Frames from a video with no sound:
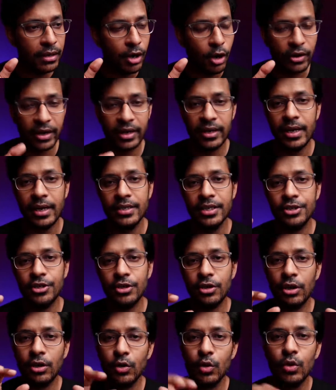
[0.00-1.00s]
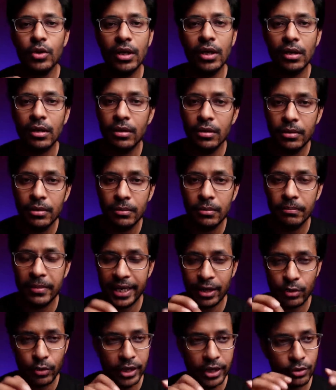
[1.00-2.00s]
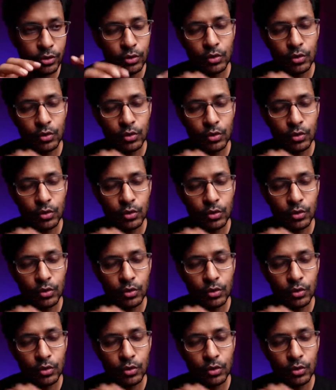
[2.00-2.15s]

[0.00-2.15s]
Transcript: organization on Google by going